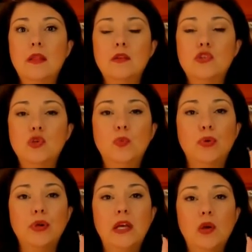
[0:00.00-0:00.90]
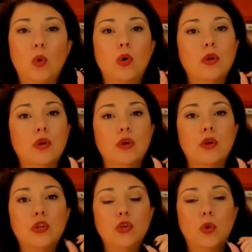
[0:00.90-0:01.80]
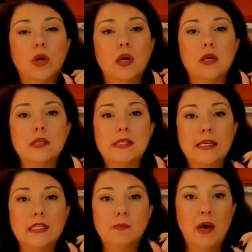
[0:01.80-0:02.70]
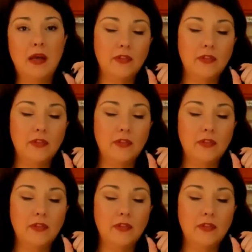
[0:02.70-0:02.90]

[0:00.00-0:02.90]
to pre-order your 6 month,